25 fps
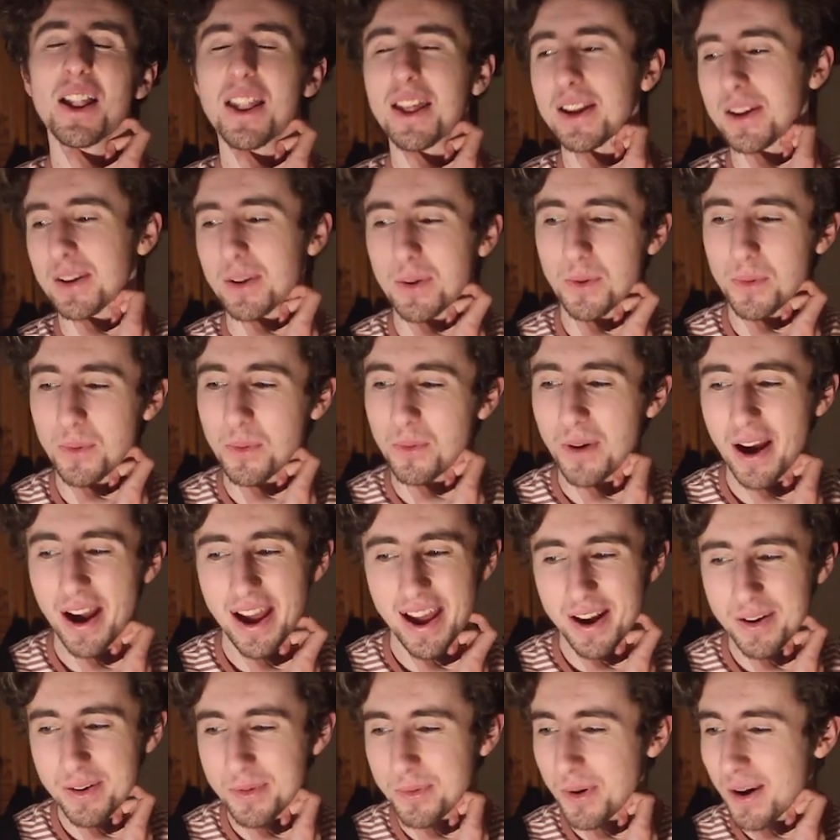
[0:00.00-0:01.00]
like,
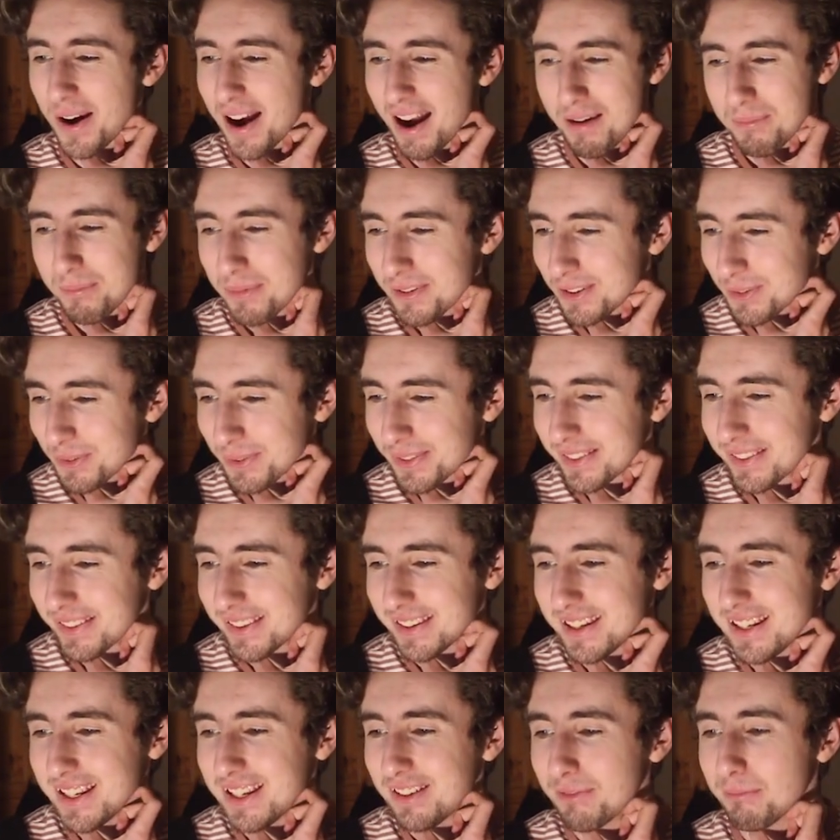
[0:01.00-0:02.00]
where what happens with
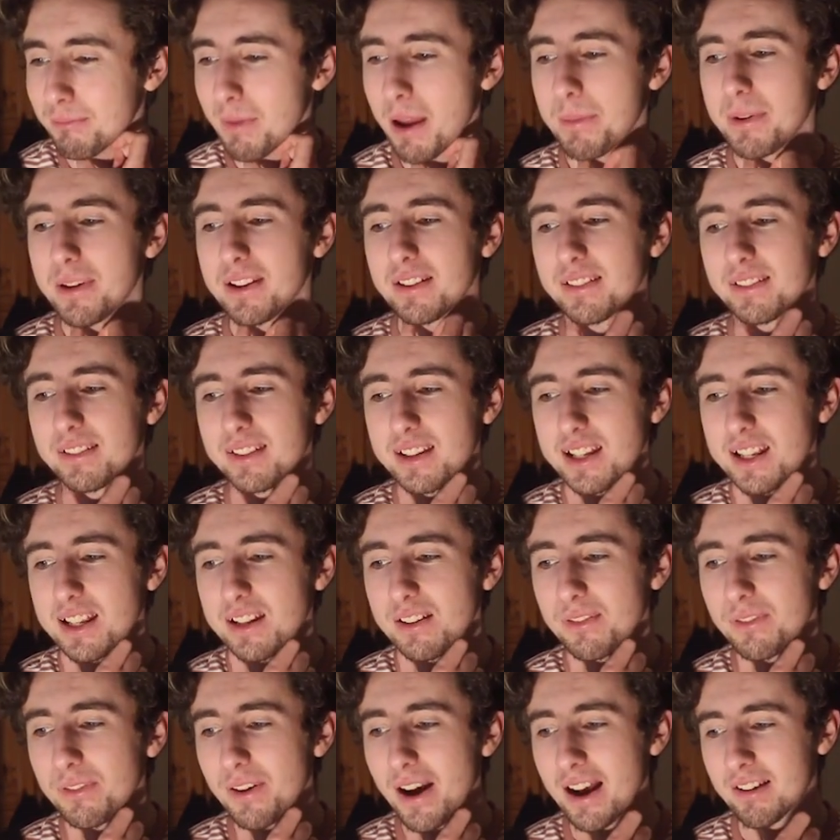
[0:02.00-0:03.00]
Steve? Maybe
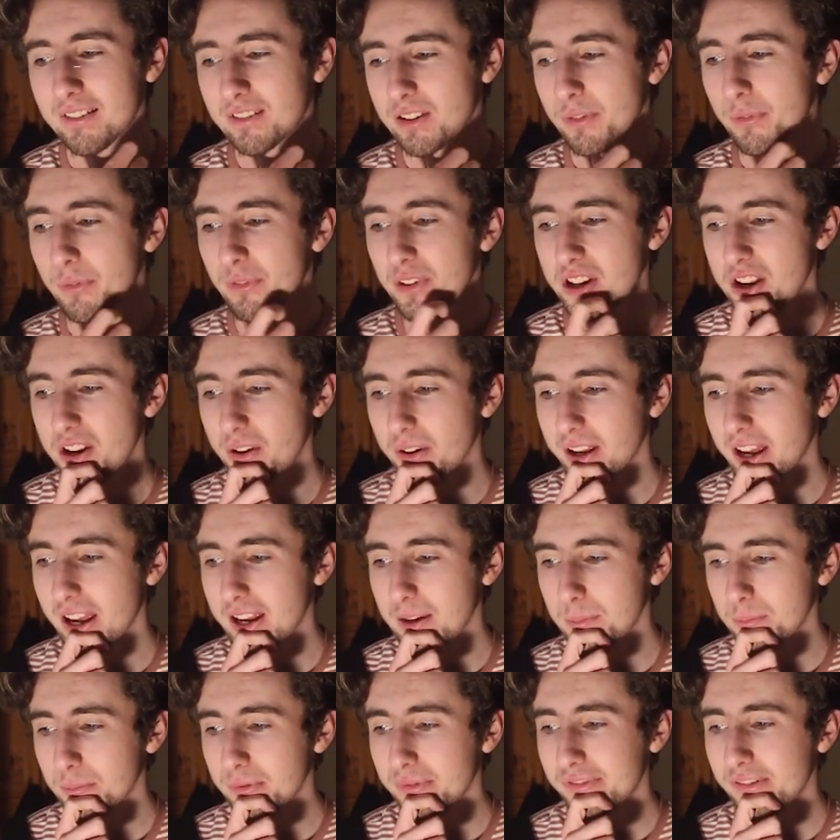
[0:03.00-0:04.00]
Steve, as a video
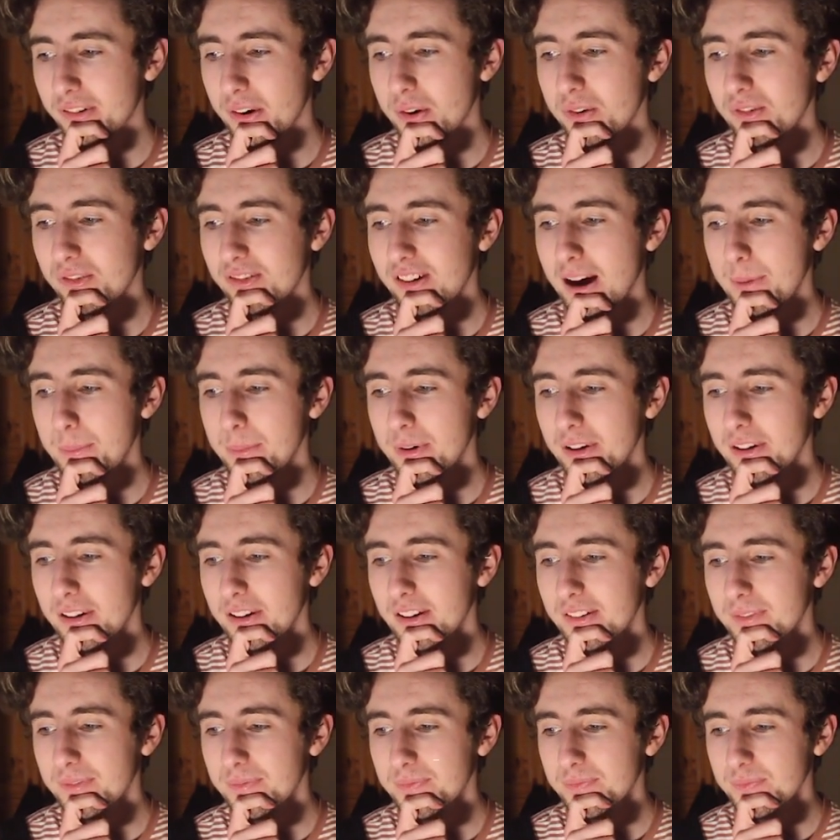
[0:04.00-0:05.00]
game
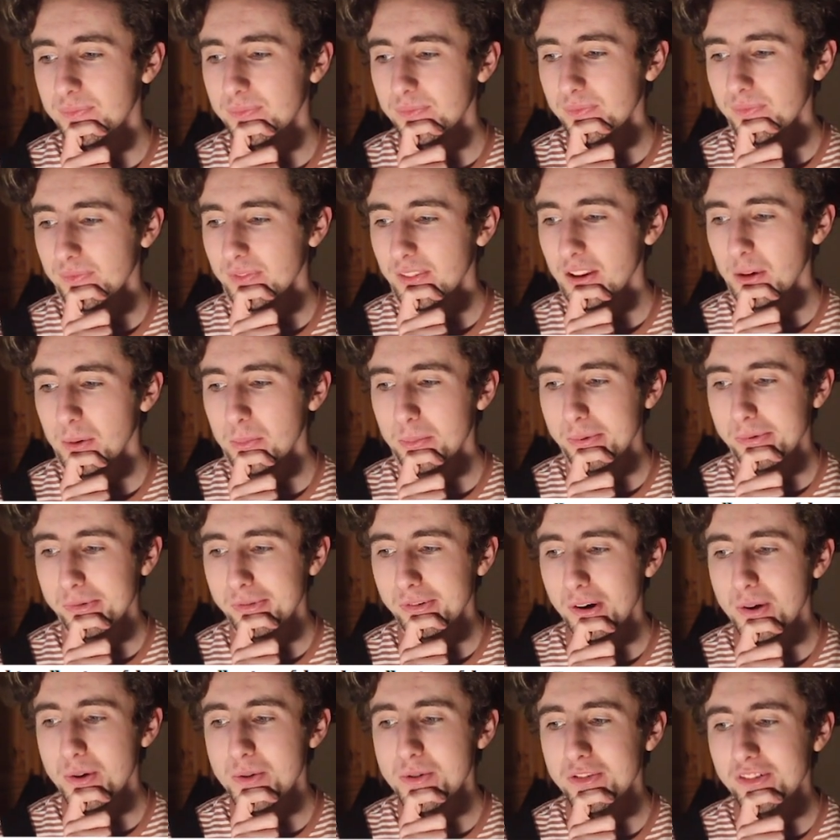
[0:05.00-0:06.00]
programmer,
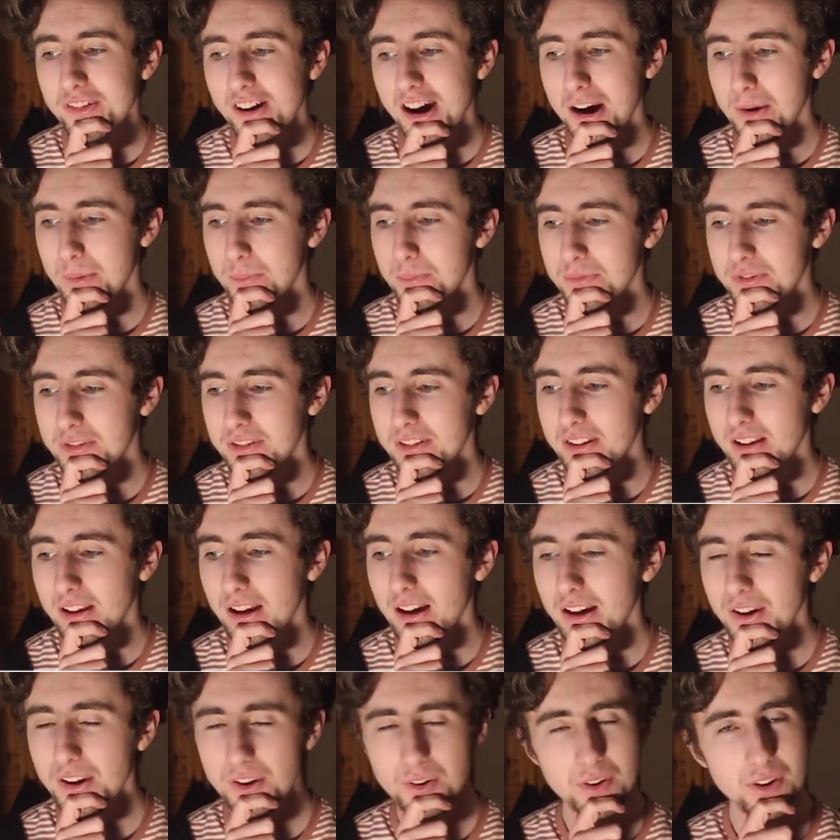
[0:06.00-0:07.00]
programs.
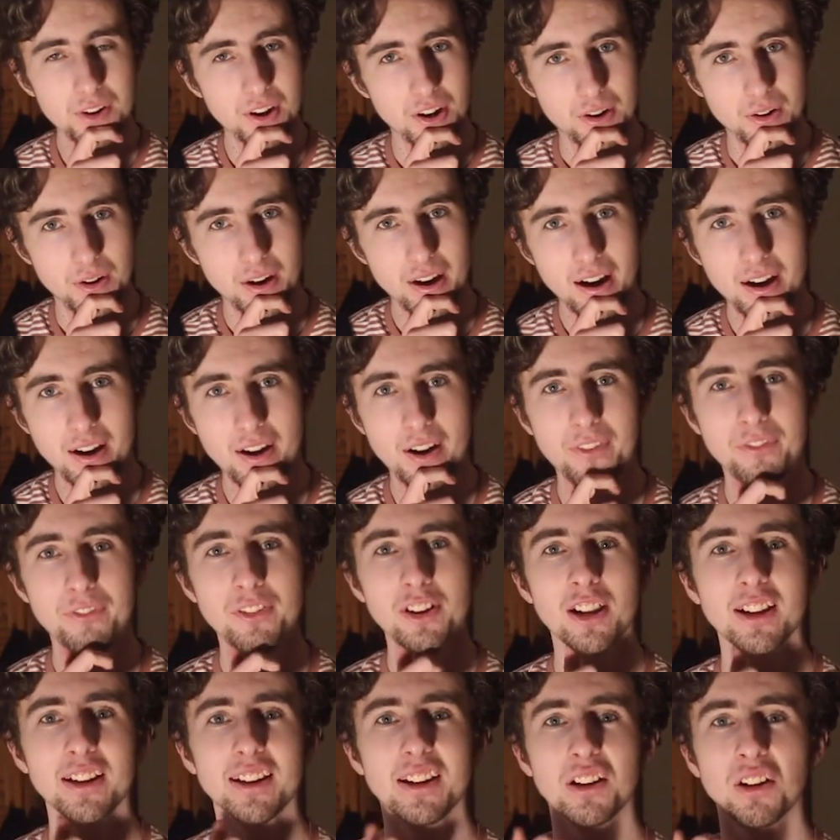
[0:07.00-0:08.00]
I don't know. I, I
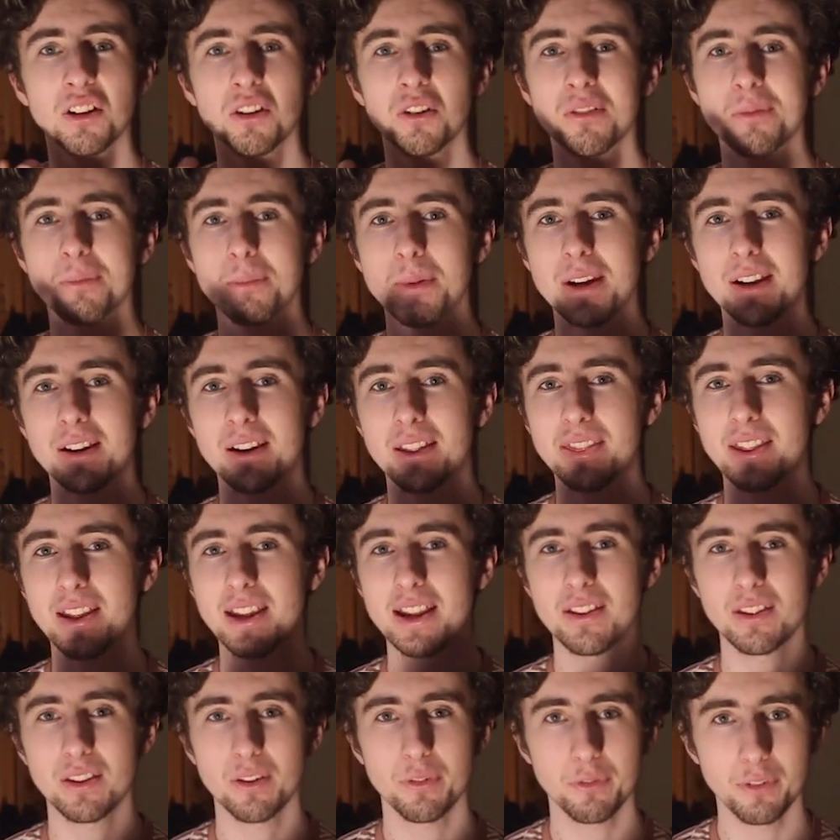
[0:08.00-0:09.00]
feel like it could be another
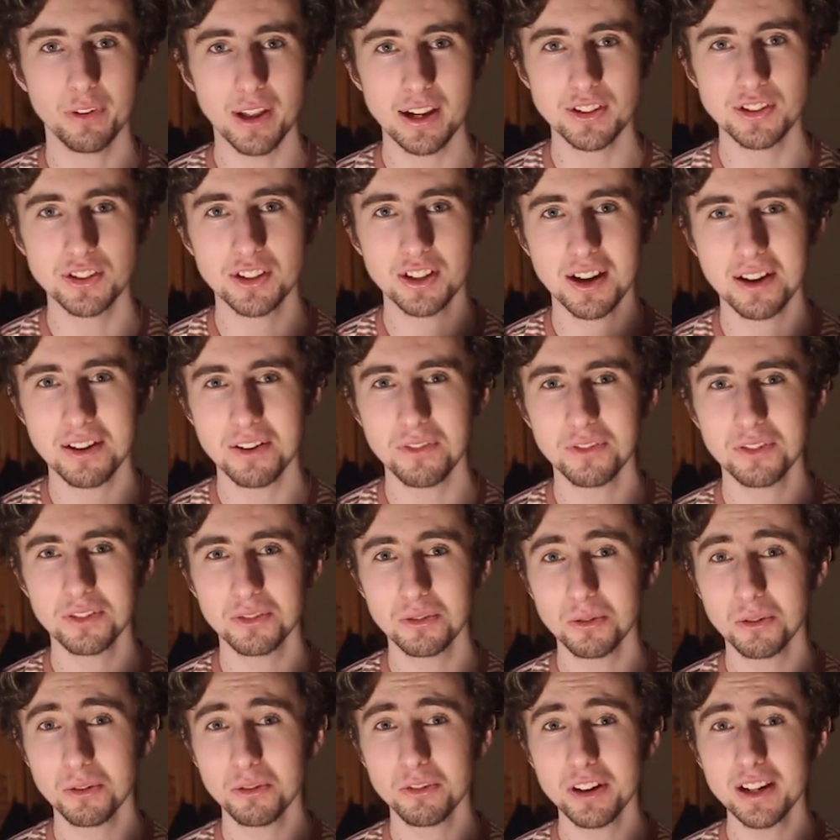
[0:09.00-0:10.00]
in the flesh kind of
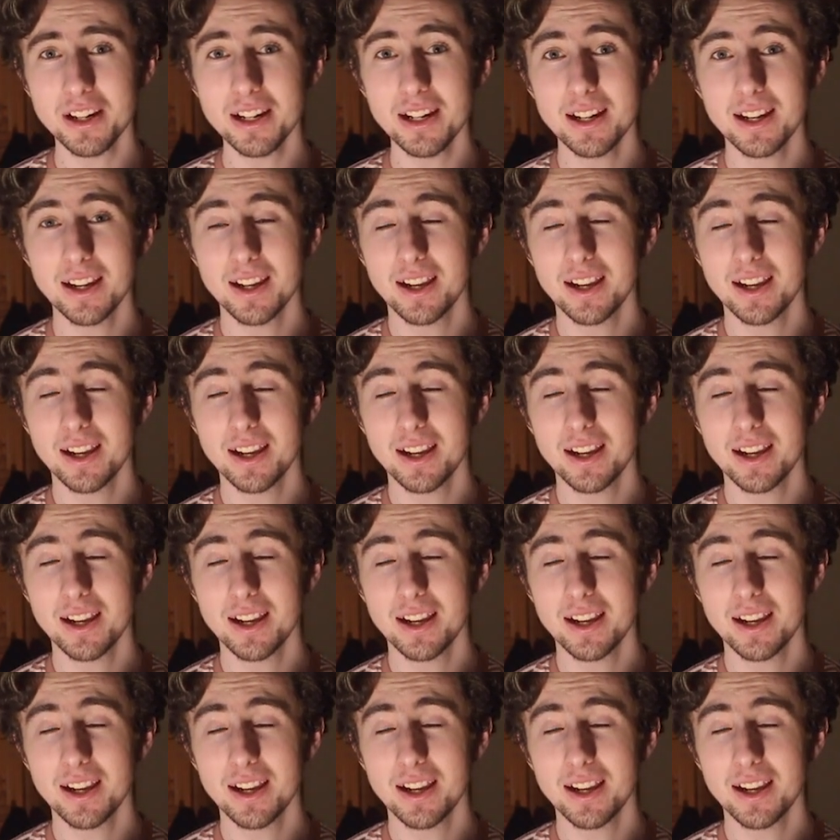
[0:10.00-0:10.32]
story,